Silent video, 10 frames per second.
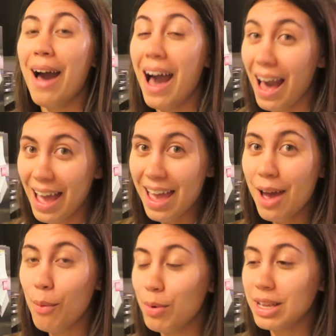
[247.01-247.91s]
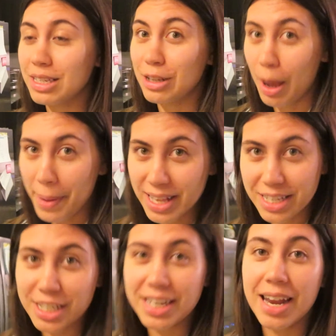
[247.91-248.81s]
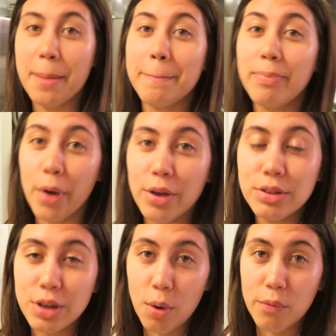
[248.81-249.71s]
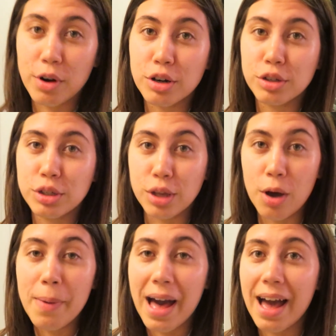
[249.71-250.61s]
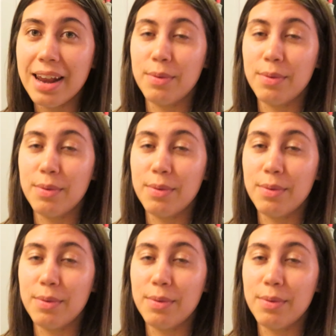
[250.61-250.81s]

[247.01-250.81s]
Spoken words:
I was not paying attention, and it boiled over so bad.